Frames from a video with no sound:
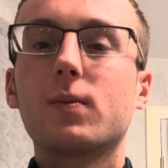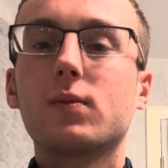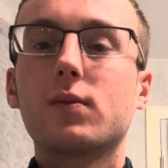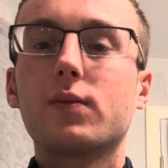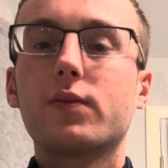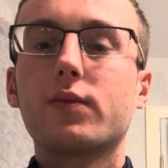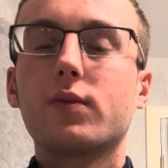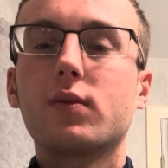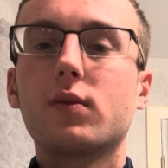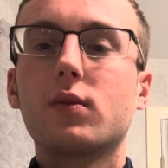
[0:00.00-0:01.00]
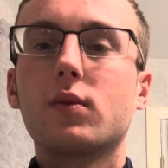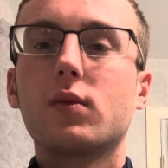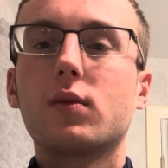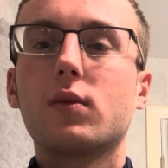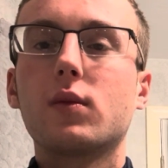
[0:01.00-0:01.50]

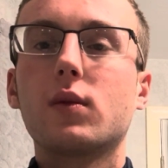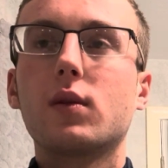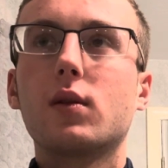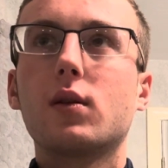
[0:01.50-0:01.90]
Nobody speaks.